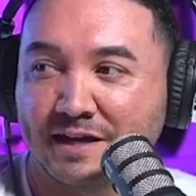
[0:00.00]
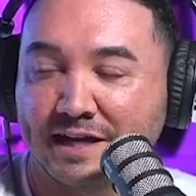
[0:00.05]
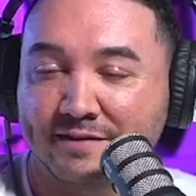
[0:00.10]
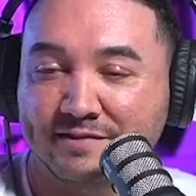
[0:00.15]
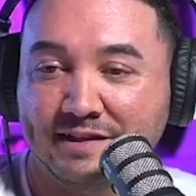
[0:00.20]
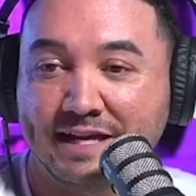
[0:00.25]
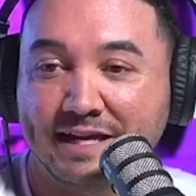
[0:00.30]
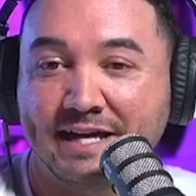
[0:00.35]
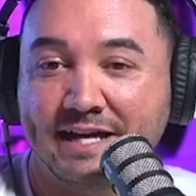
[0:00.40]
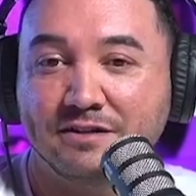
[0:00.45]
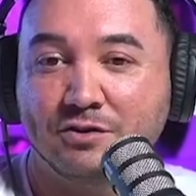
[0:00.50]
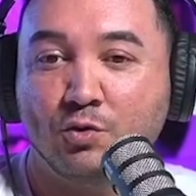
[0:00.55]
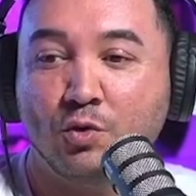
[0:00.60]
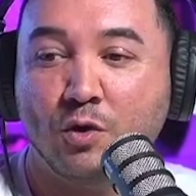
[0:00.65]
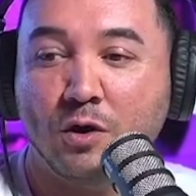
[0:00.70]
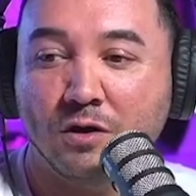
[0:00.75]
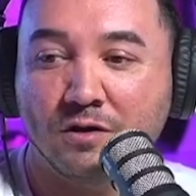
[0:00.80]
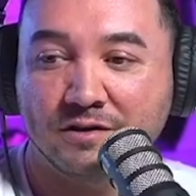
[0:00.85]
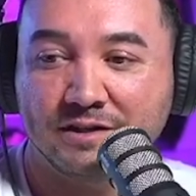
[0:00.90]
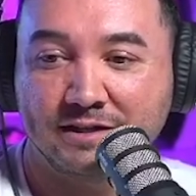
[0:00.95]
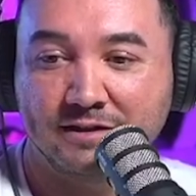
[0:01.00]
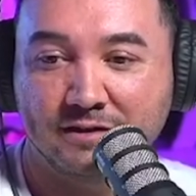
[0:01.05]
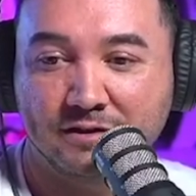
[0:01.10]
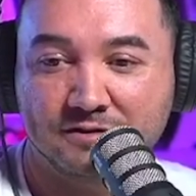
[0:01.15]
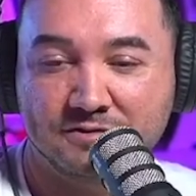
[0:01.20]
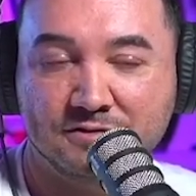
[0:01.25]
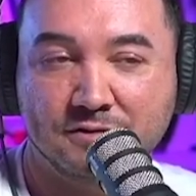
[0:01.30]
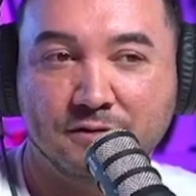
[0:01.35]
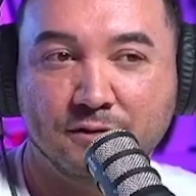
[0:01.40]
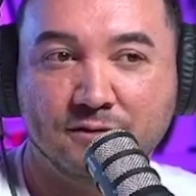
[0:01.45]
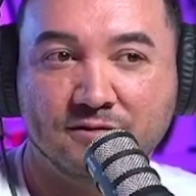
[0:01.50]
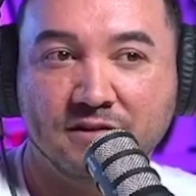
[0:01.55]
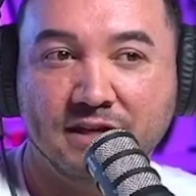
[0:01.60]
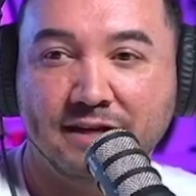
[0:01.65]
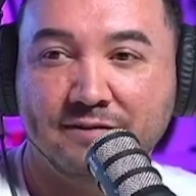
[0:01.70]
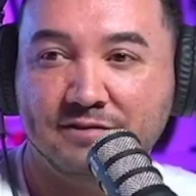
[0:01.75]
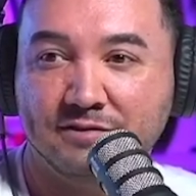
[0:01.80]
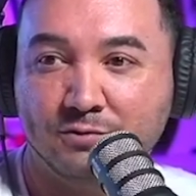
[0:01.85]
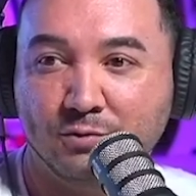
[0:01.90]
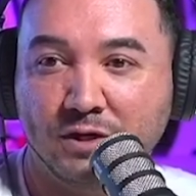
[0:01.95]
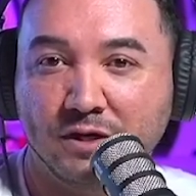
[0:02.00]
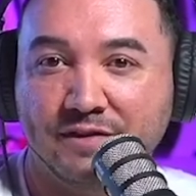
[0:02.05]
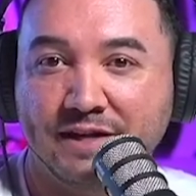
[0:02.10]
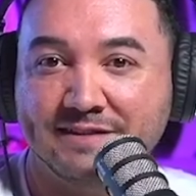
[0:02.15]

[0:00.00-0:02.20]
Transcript: lives and add quality years to those lives as well.